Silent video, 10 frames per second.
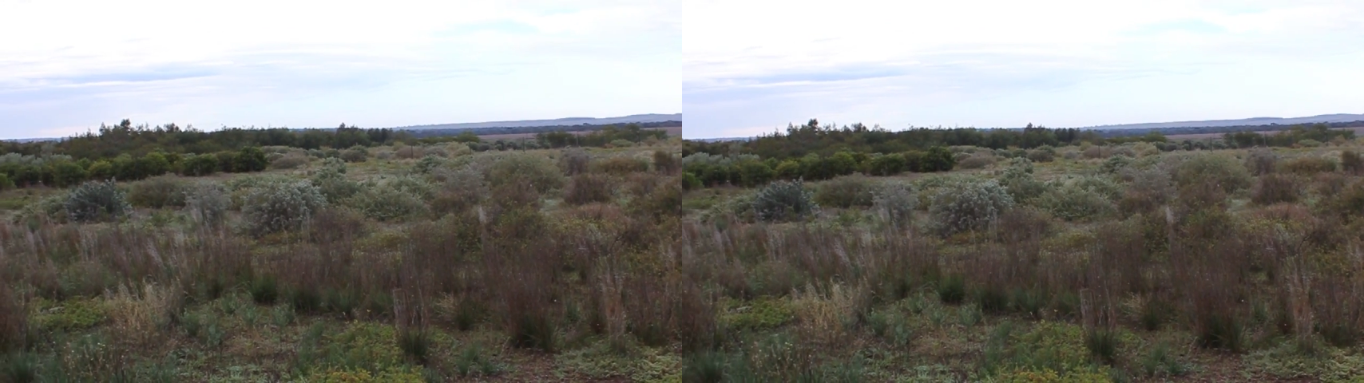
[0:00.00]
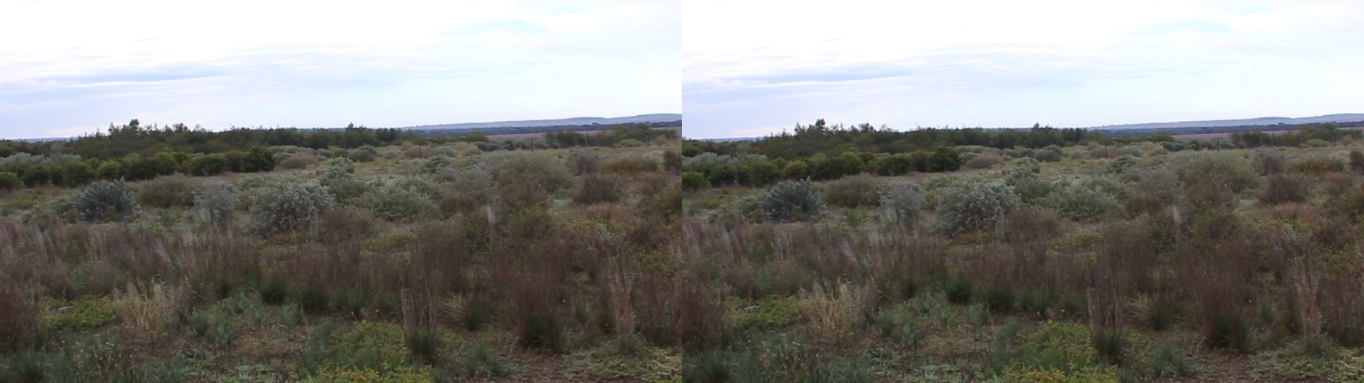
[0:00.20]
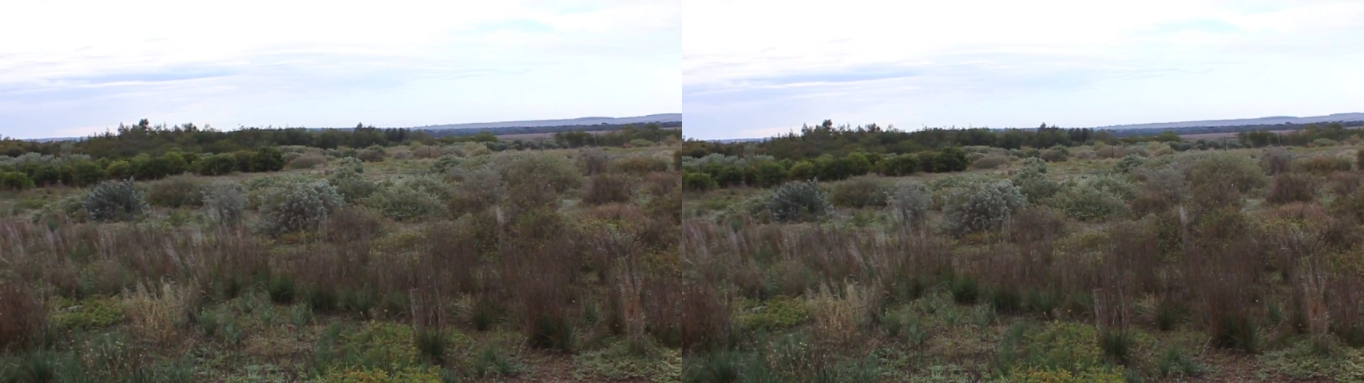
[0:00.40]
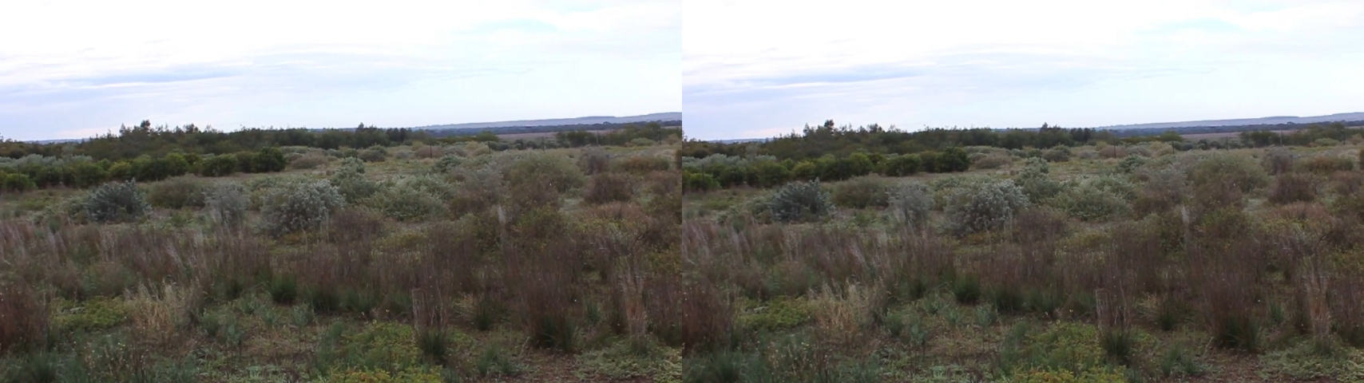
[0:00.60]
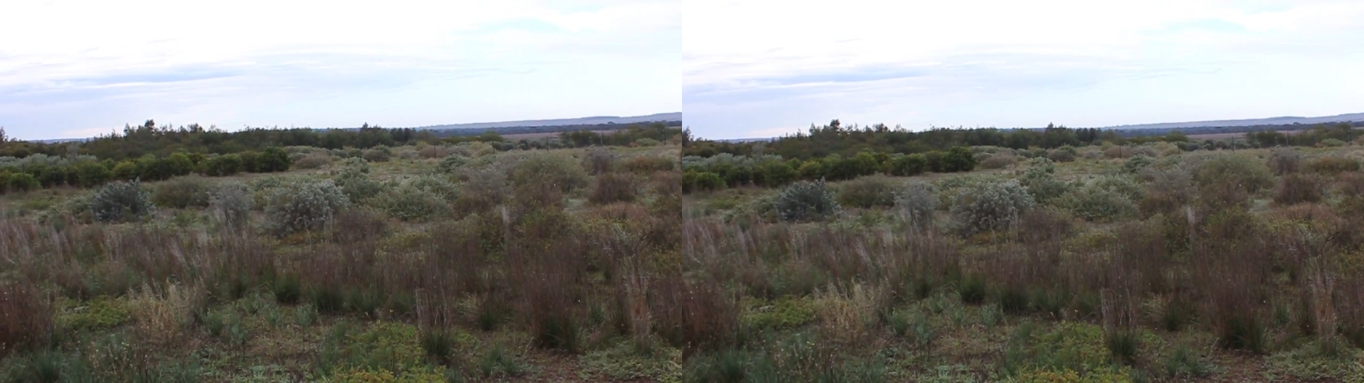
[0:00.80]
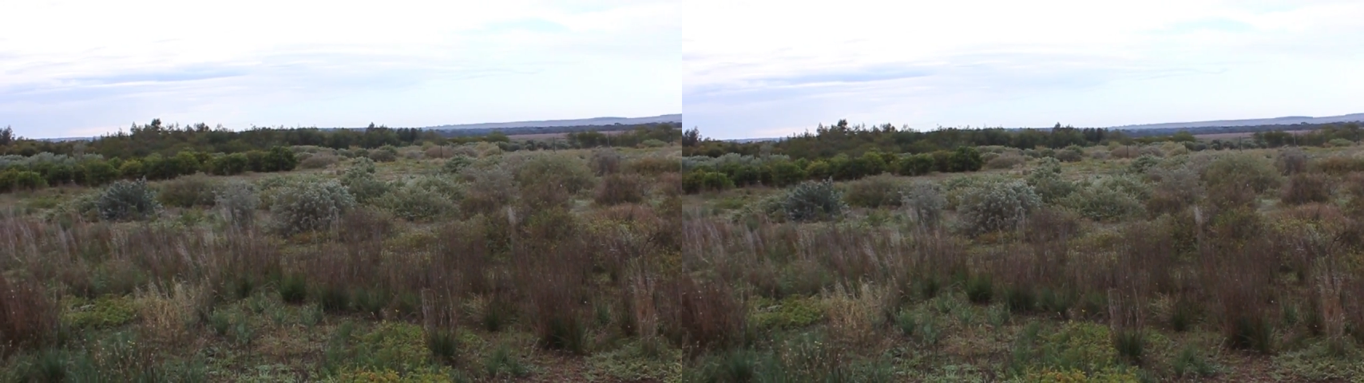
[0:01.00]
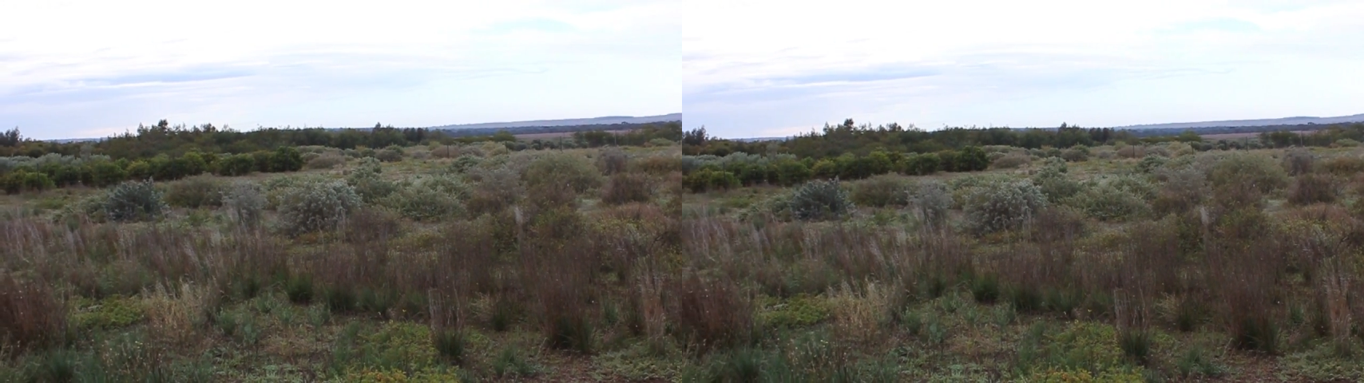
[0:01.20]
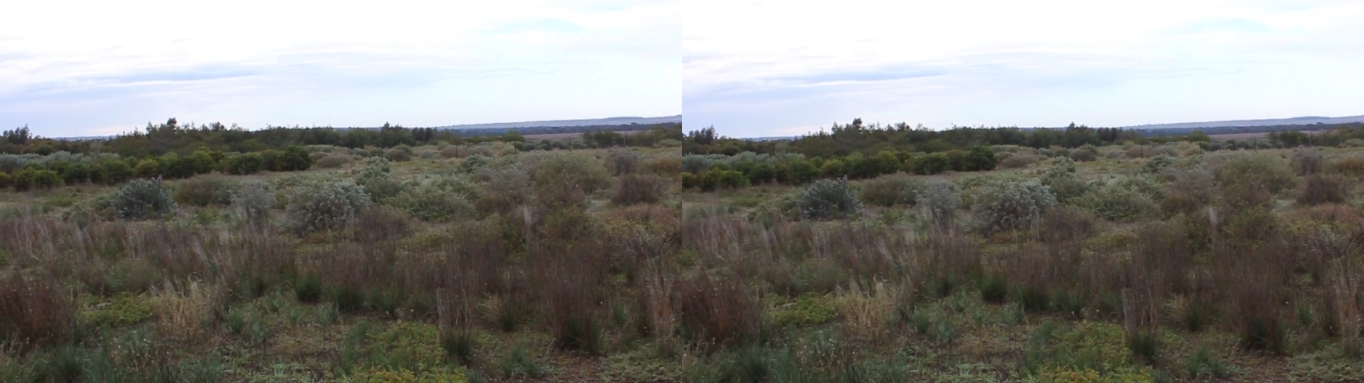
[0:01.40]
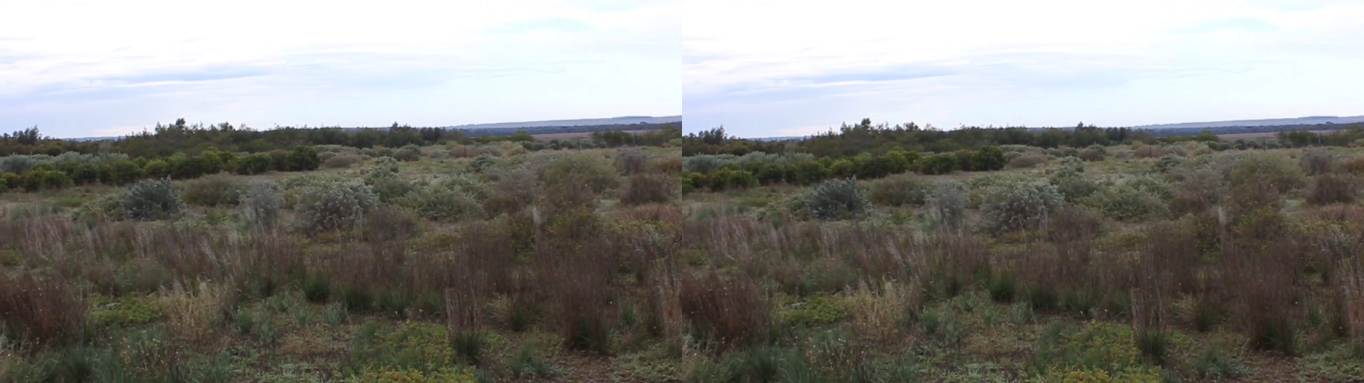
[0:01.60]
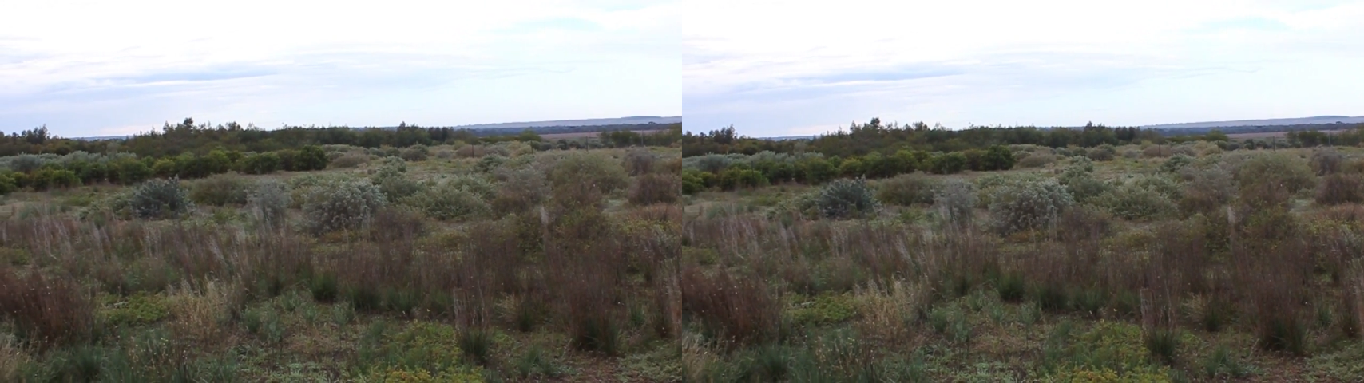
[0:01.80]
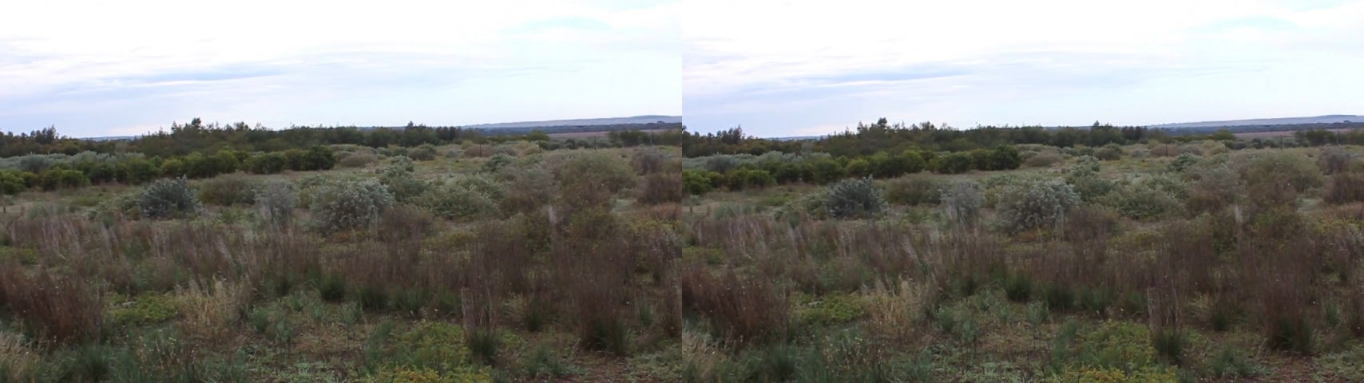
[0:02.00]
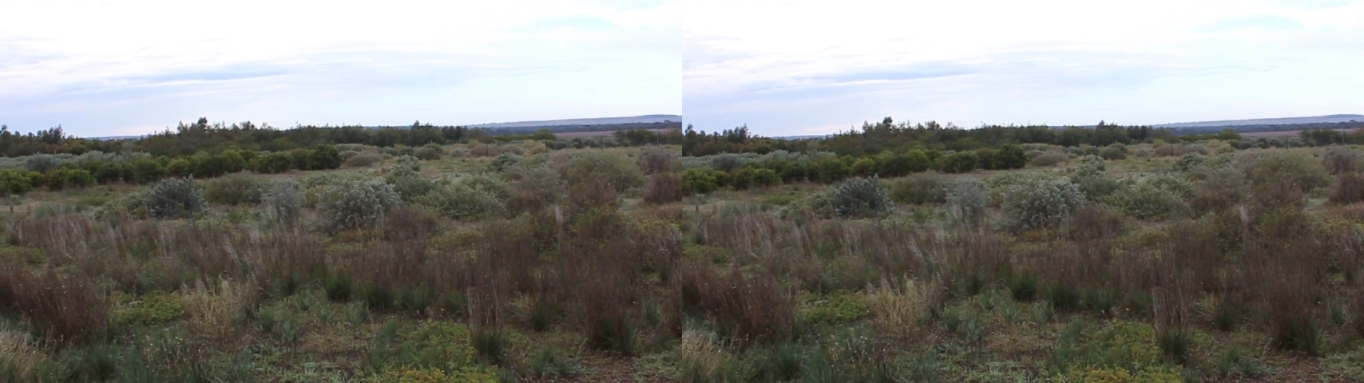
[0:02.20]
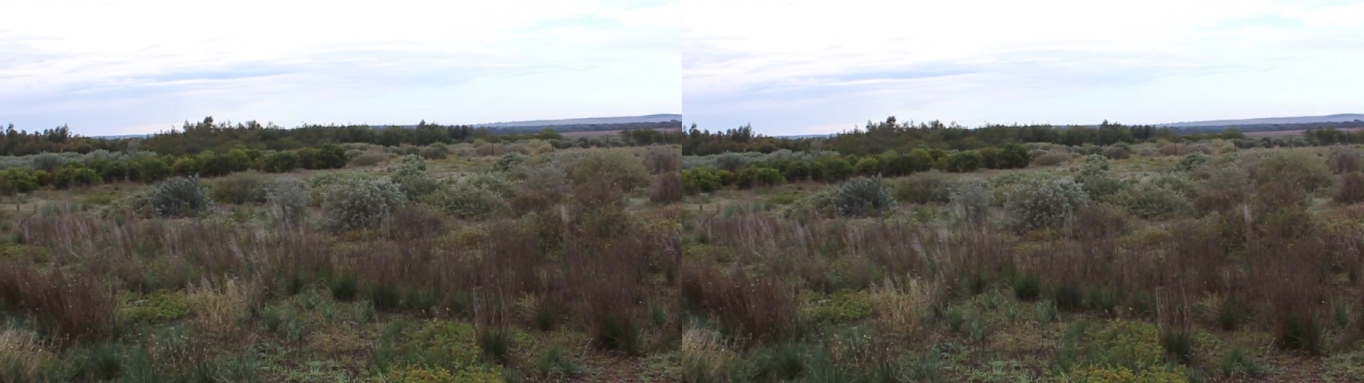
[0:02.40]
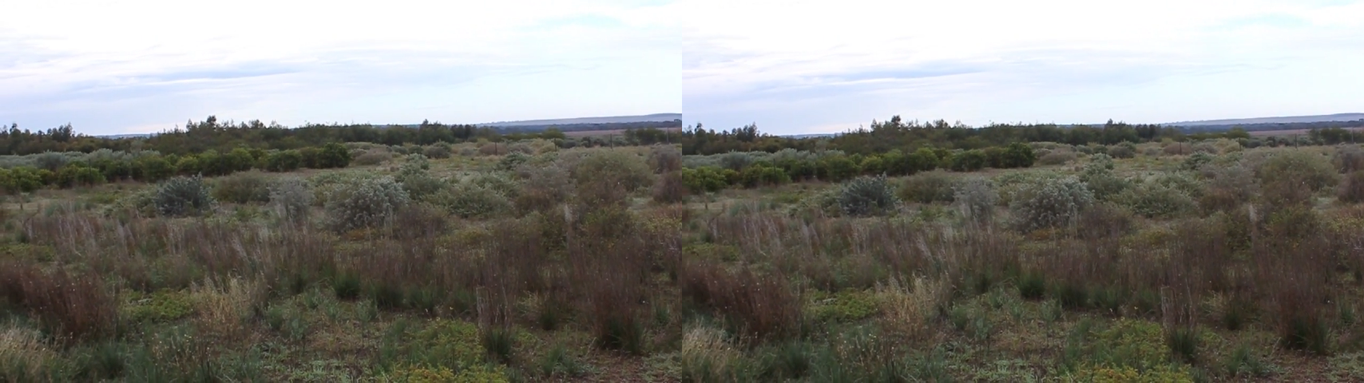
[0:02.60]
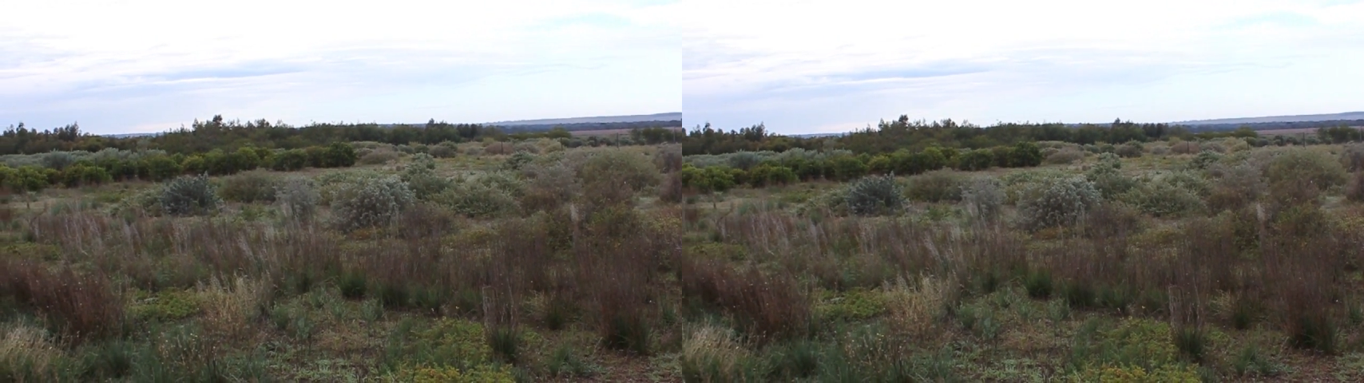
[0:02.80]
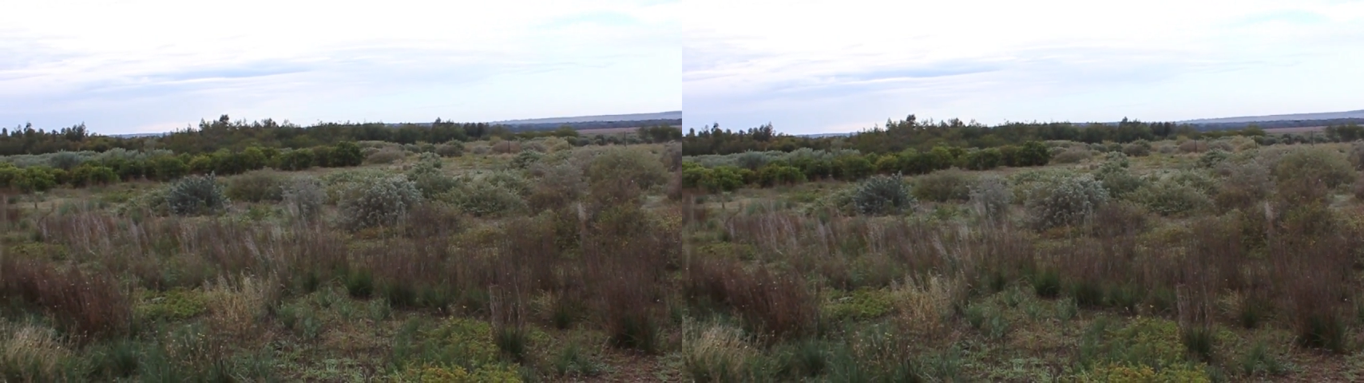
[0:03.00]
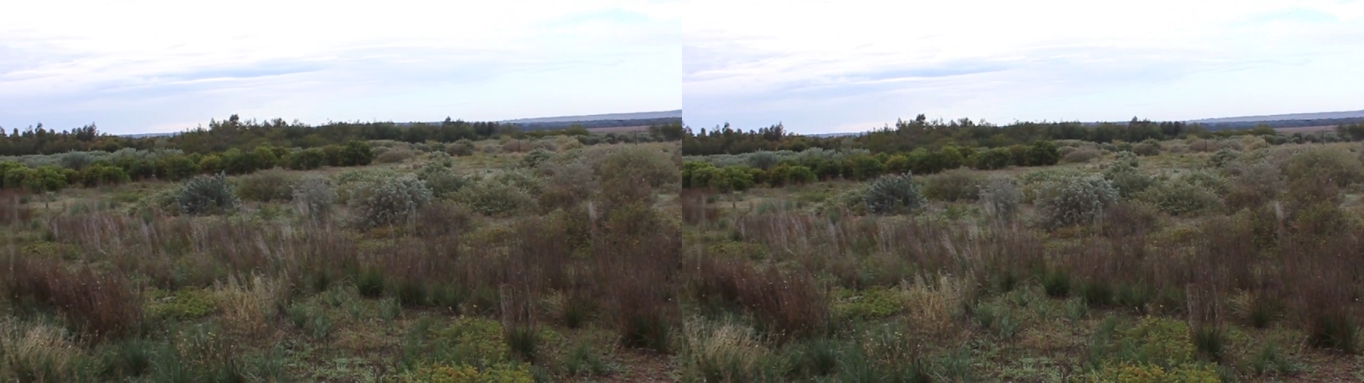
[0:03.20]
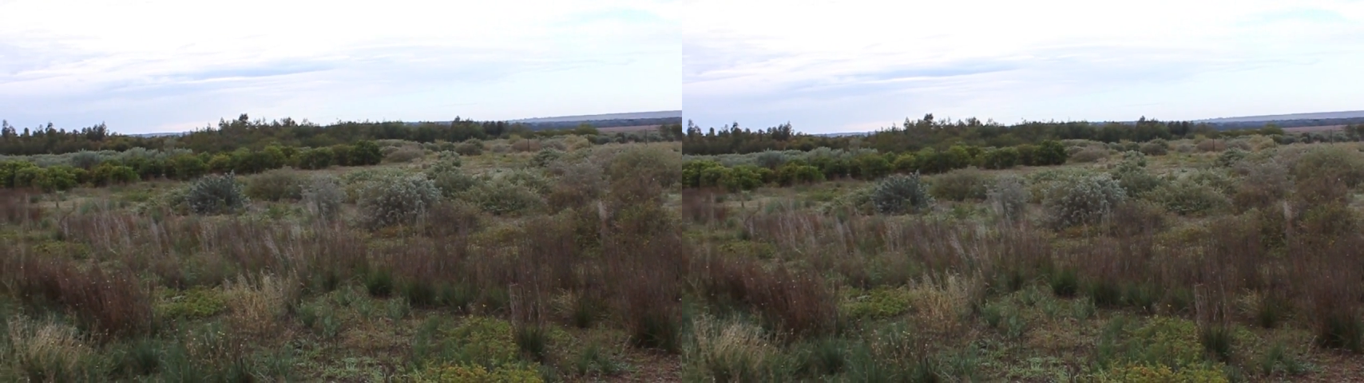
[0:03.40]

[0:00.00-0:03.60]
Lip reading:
Nobody's mouth can be seen.